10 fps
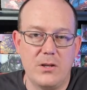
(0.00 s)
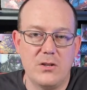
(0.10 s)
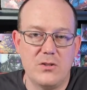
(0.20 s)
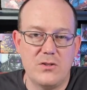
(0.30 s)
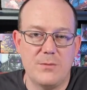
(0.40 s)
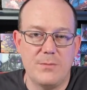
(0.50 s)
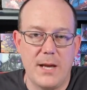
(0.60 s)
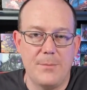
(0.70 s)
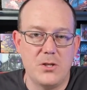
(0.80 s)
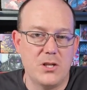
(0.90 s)
if you can do some
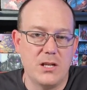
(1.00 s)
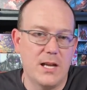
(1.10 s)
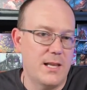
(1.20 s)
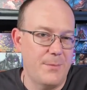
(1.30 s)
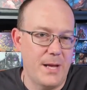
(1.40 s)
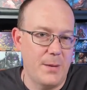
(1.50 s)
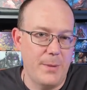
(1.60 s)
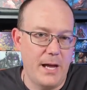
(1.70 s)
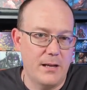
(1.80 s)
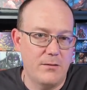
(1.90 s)
damage, you can get that
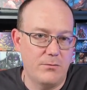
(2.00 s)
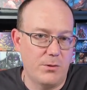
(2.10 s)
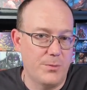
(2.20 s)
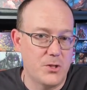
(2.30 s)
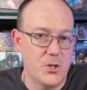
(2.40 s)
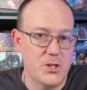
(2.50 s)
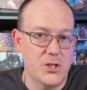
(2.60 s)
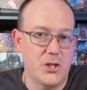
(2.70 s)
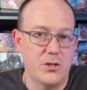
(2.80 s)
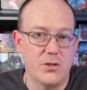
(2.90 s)
mana back from the
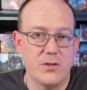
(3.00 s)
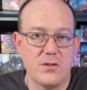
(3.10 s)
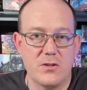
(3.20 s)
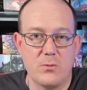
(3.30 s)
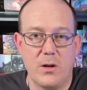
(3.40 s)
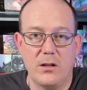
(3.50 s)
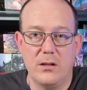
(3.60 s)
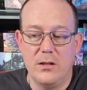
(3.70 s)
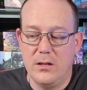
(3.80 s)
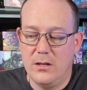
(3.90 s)
treasure tokens as well.